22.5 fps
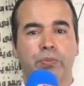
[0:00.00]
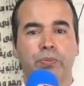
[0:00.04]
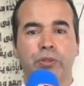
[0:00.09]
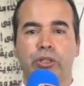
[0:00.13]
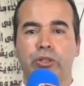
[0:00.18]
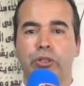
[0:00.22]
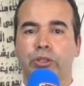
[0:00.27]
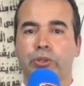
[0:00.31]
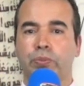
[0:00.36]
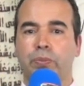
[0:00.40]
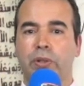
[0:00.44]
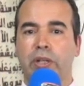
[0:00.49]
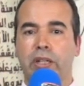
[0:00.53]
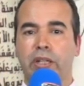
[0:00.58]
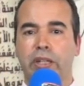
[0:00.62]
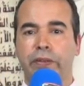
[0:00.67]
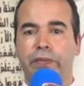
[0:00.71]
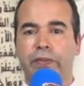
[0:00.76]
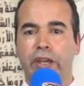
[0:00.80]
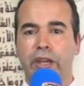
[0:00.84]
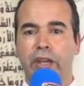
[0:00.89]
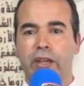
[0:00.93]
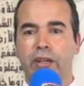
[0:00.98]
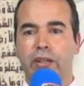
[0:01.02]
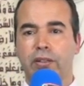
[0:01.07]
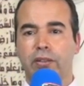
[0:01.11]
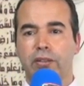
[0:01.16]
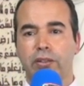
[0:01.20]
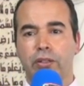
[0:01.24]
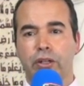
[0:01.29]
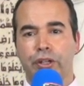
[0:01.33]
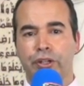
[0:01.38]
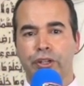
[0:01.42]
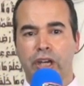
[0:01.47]
Because believe it
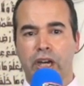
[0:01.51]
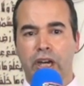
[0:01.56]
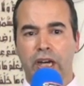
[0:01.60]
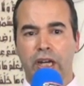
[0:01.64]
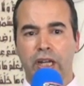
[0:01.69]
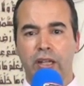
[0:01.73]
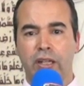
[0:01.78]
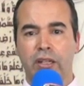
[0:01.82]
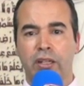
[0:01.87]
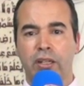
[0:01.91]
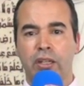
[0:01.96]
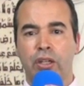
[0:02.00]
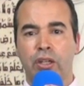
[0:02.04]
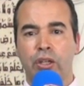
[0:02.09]
or not,